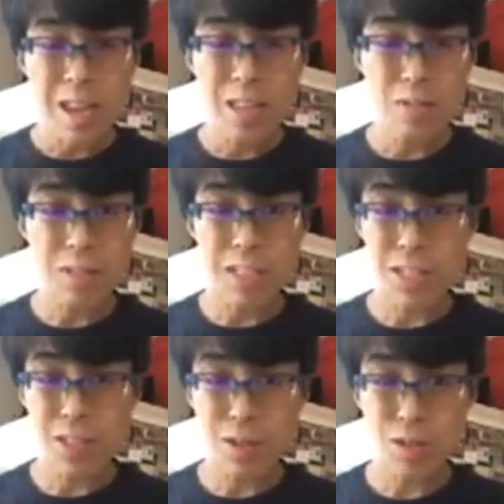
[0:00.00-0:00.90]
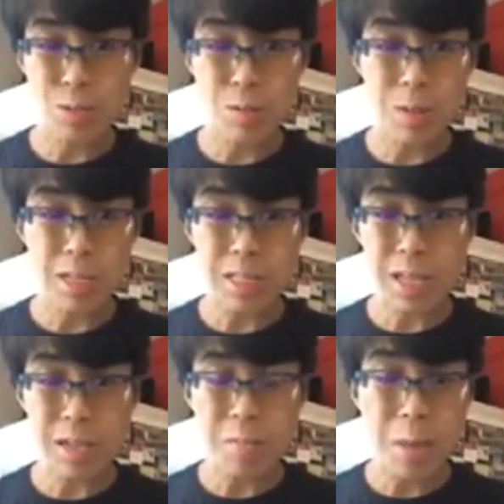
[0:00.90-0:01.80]
And ever since I started Tubing
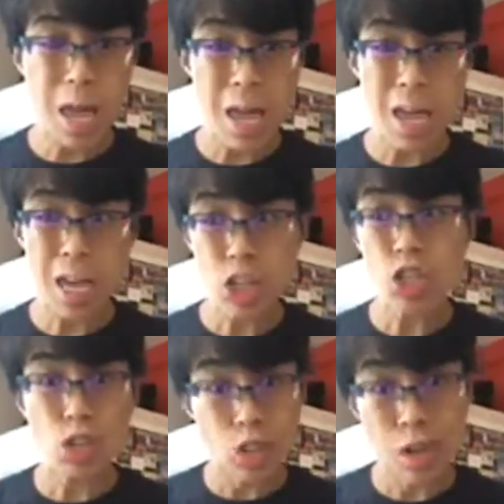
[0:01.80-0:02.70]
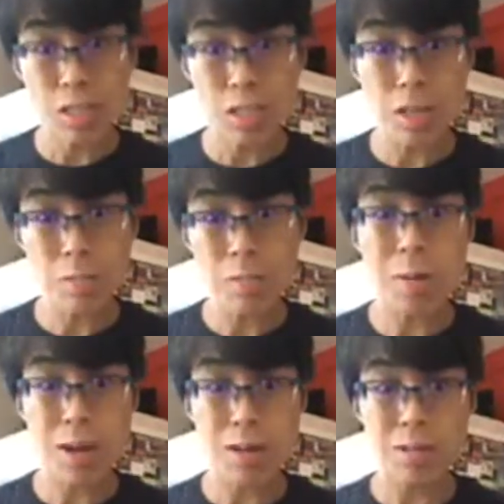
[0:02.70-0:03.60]
Mindset in May, I actually lost a couple
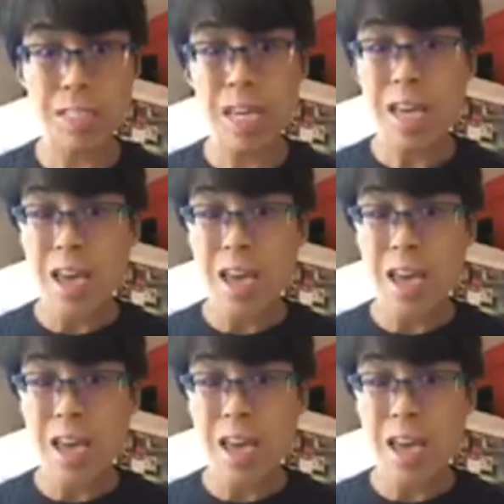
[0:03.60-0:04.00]
pounds.